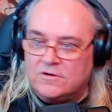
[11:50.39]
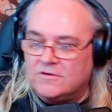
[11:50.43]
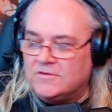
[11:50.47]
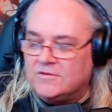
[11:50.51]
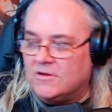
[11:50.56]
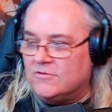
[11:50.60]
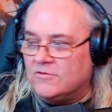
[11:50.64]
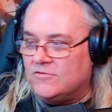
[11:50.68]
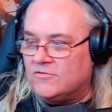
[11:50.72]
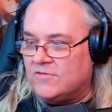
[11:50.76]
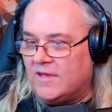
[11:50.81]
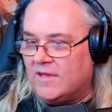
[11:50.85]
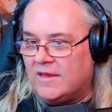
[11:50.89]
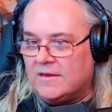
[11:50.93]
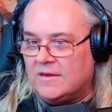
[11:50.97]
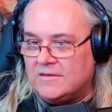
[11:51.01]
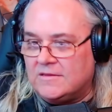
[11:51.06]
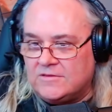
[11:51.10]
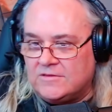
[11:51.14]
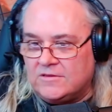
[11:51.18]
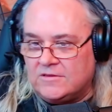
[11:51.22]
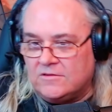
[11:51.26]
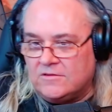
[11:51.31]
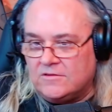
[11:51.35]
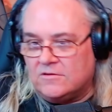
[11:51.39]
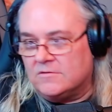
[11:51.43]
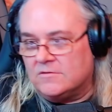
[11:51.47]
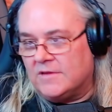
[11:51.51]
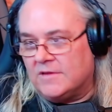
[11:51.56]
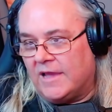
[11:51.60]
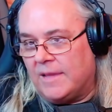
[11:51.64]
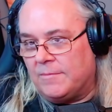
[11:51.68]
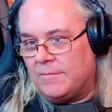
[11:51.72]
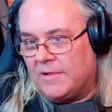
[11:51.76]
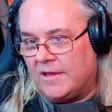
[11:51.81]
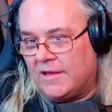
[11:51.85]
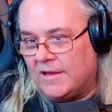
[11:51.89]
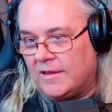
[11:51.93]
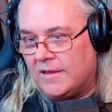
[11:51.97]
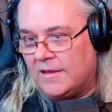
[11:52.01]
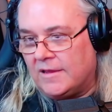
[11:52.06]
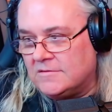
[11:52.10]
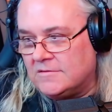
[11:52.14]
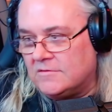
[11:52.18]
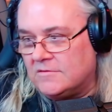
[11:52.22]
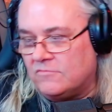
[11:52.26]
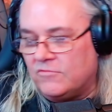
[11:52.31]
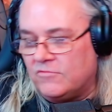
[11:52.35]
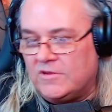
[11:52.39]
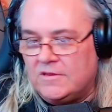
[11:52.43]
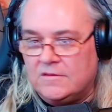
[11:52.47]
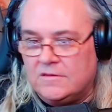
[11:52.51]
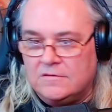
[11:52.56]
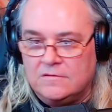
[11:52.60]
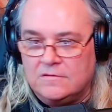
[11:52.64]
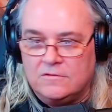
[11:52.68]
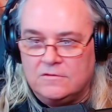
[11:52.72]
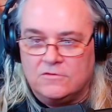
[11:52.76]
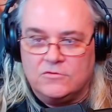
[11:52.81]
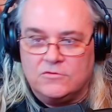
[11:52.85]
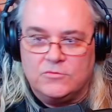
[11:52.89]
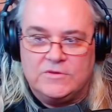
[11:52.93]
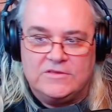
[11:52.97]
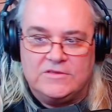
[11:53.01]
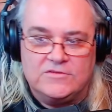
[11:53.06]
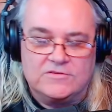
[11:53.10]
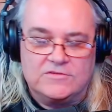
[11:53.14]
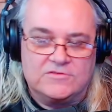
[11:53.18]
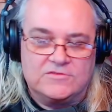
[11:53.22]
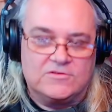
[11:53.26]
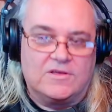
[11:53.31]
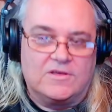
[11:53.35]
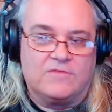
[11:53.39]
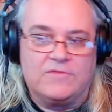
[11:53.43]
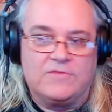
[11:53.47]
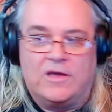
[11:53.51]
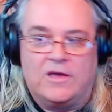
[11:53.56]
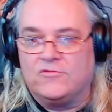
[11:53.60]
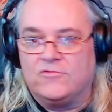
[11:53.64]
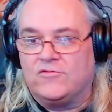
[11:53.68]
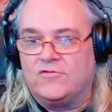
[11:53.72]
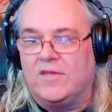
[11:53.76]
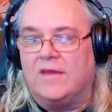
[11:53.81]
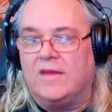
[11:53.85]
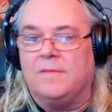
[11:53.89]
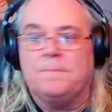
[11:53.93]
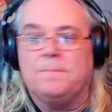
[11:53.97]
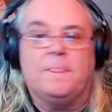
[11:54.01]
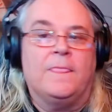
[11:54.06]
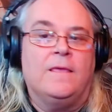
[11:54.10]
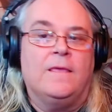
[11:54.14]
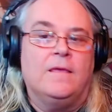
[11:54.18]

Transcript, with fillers: It's outstanding seeing your timelines and reading your tweets and stuff. Outstanding.